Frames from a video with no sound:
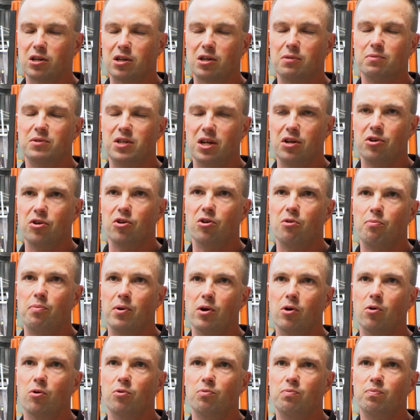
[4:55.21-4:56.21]
continue to
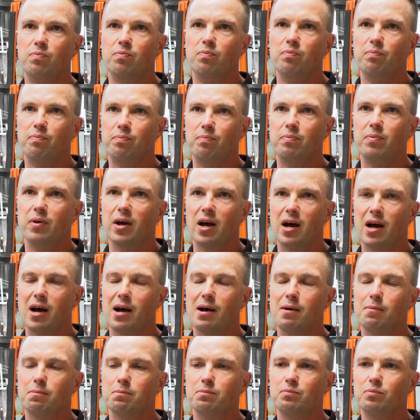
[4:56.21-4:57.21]
build
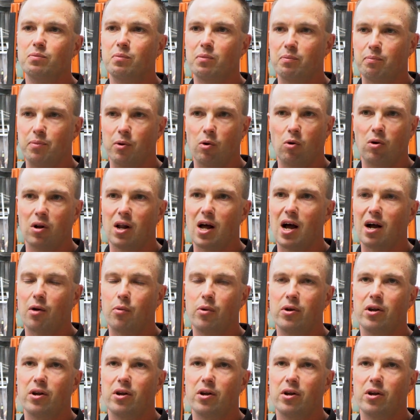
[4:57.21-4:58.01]
Clark